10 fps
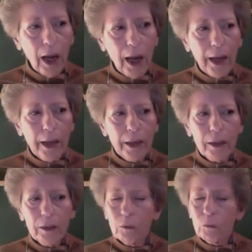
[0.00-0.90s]
I
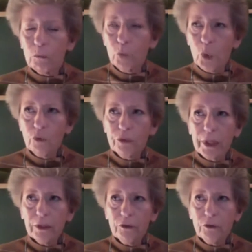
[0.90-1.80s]

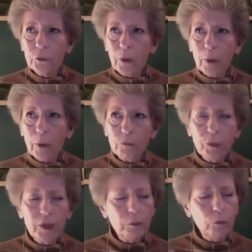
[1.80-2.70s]
was
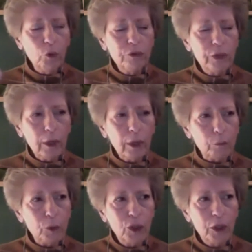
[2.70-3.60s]
being moved up,
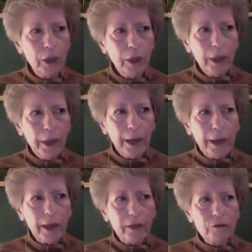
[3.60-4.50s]

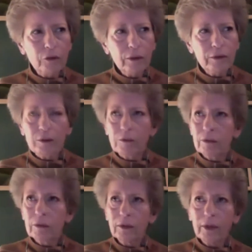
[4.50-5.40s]
and I saw this
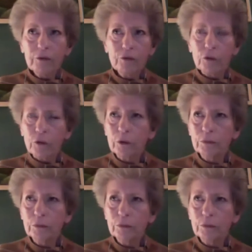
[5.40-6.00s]
cluster